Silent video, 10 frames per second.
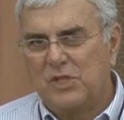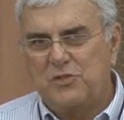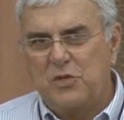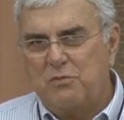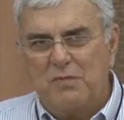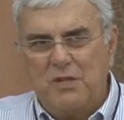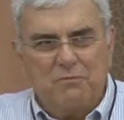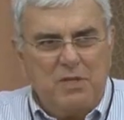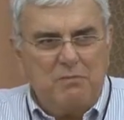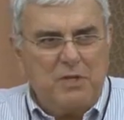There,
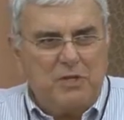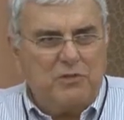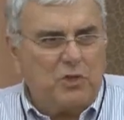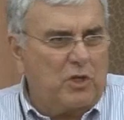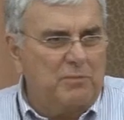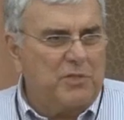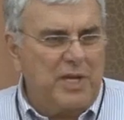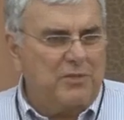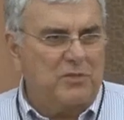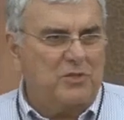because
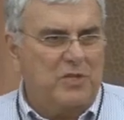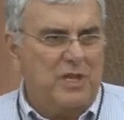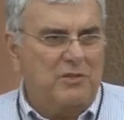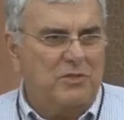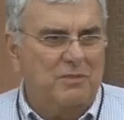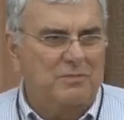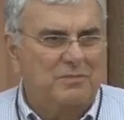circumstances change.